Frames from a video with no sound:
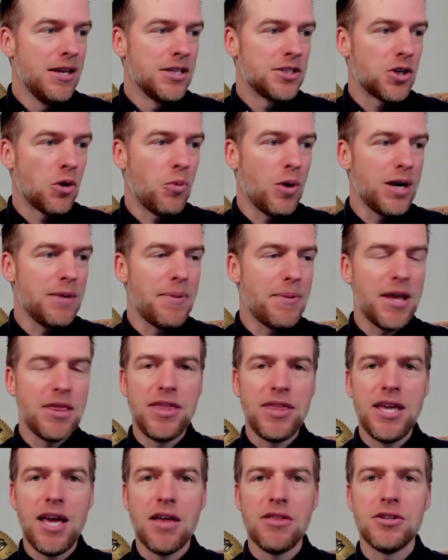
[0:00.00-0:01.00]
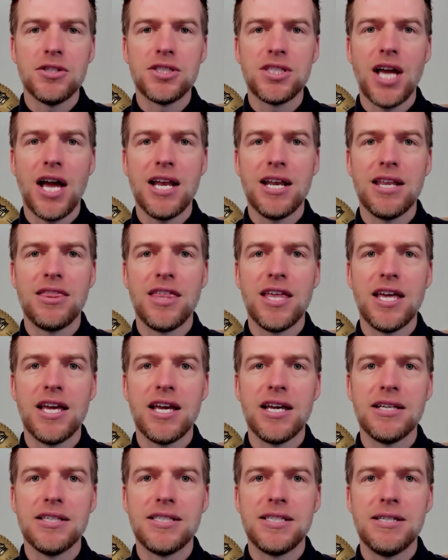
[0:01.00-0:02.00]
So, what about the other side of
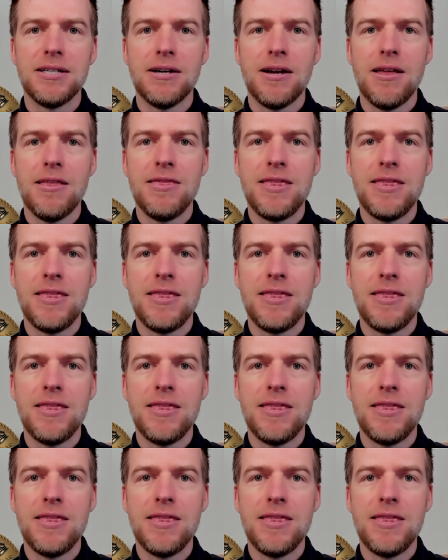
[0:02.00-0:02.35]
things here?